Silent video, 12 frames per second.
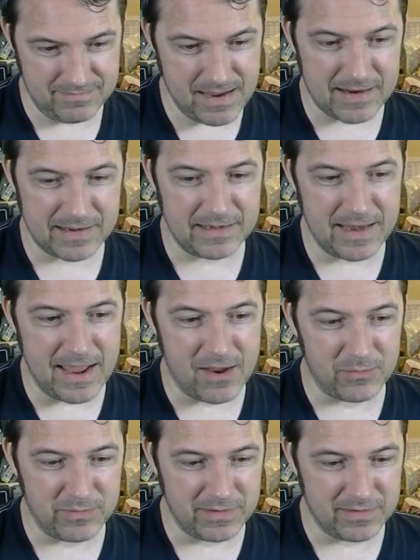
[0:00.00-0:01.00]
not get
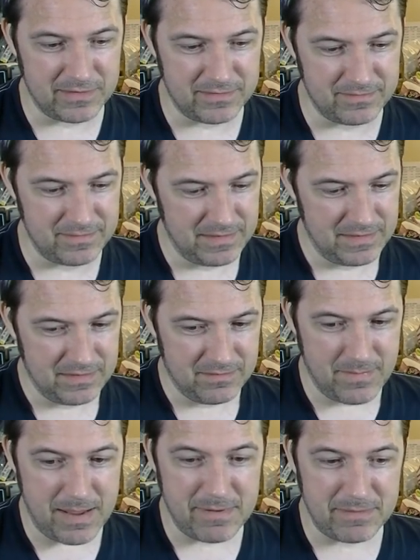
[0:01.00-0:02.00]
hounded and
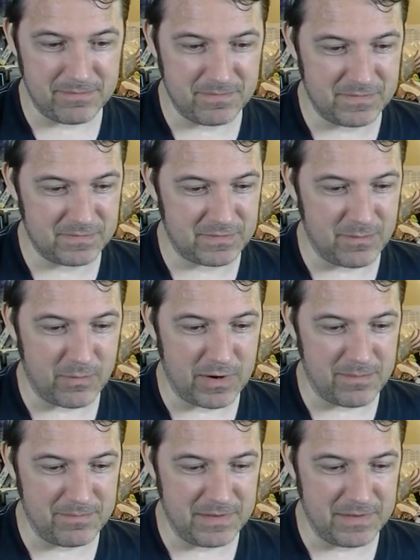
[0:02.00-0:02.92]
maybe somewhere,